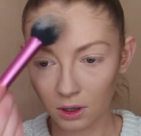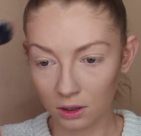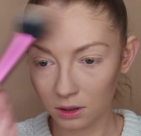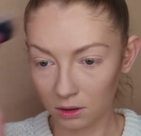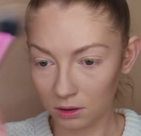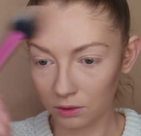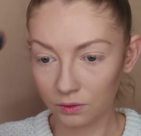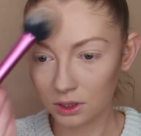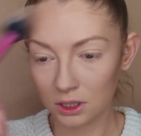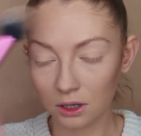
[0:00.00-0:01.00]
and
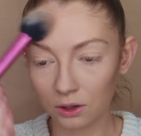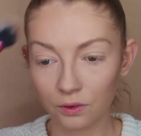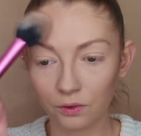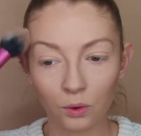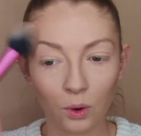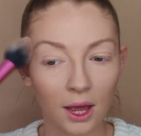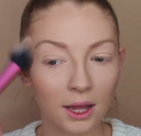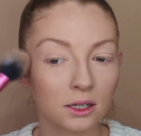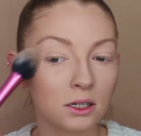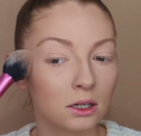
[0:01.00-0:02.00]
obviously on the
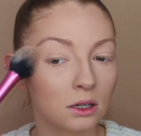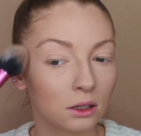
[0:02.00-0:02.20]
forehead.